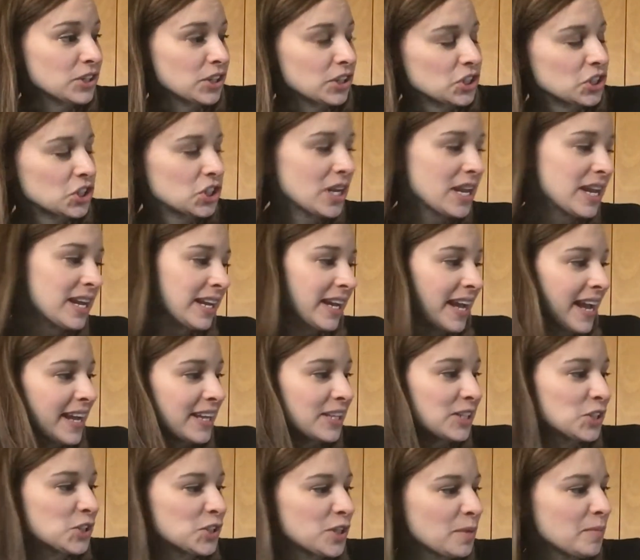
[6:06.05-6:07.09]
us shake
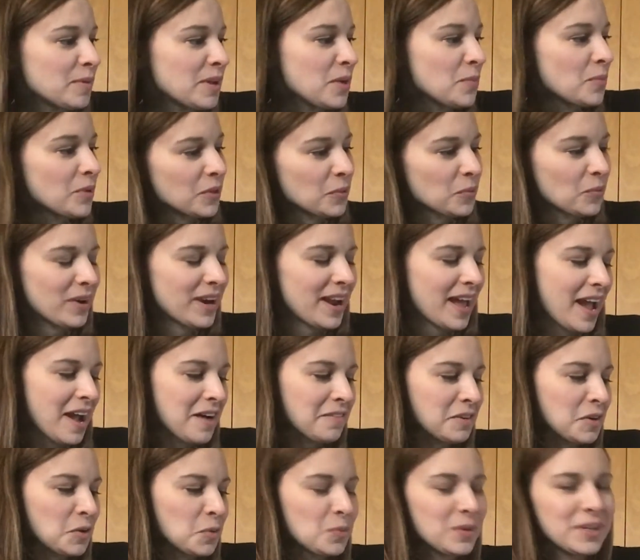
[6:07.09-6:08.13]
and shimmy with
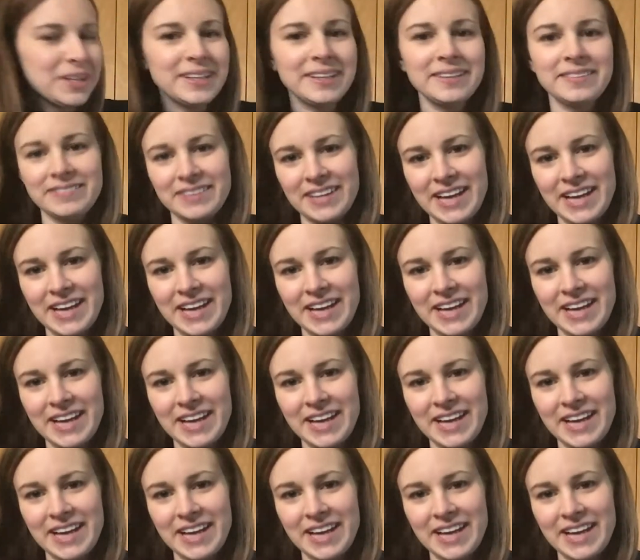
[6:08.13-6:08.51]
whatever we